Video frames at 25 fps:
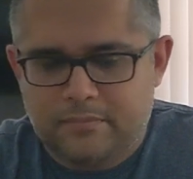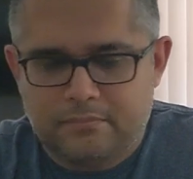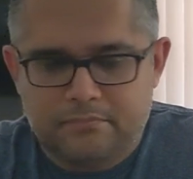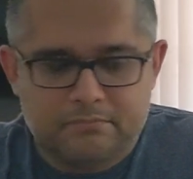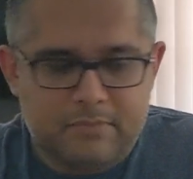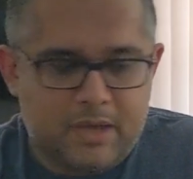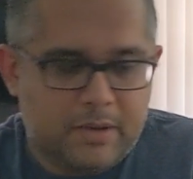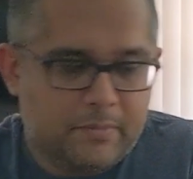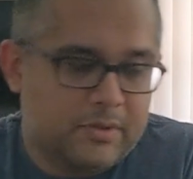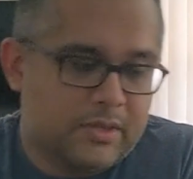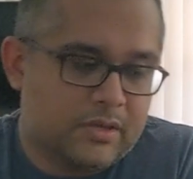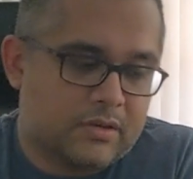
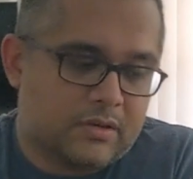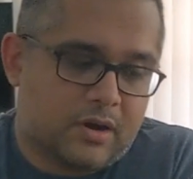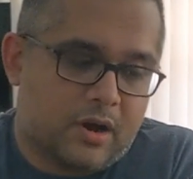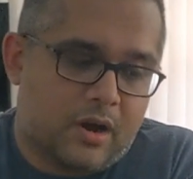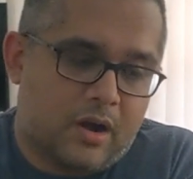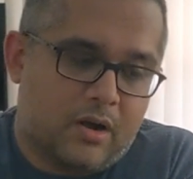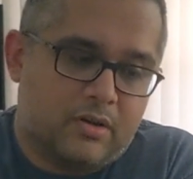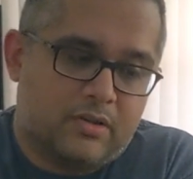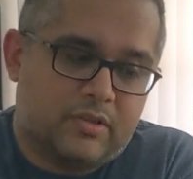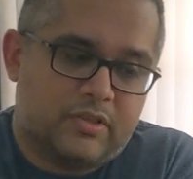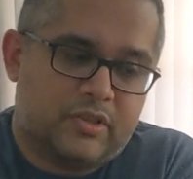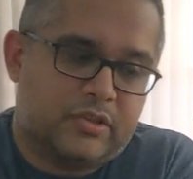maybe the
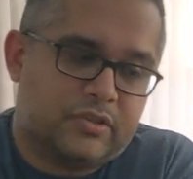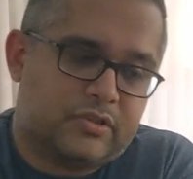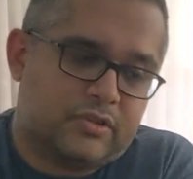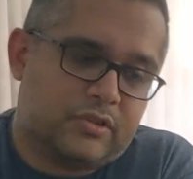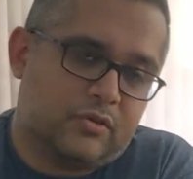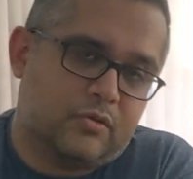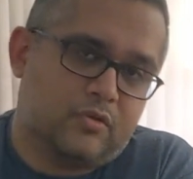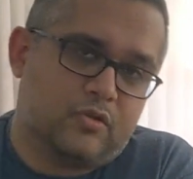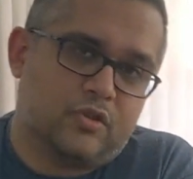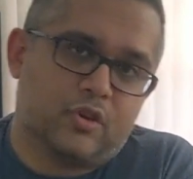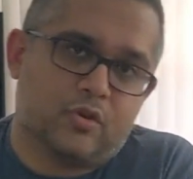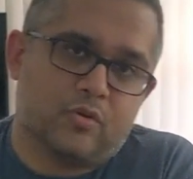cards just
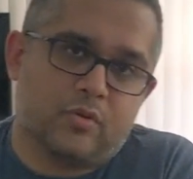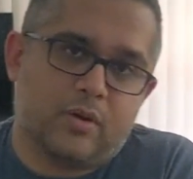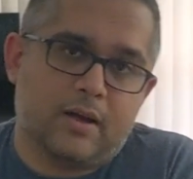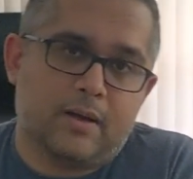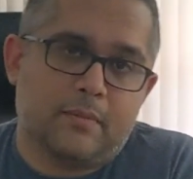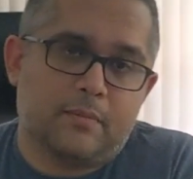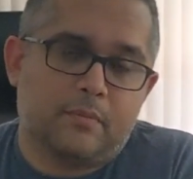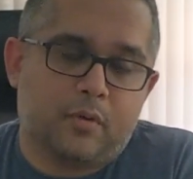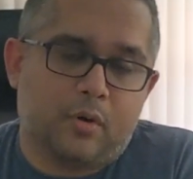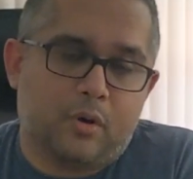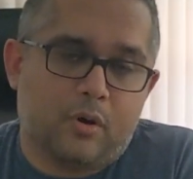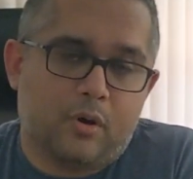don't show up,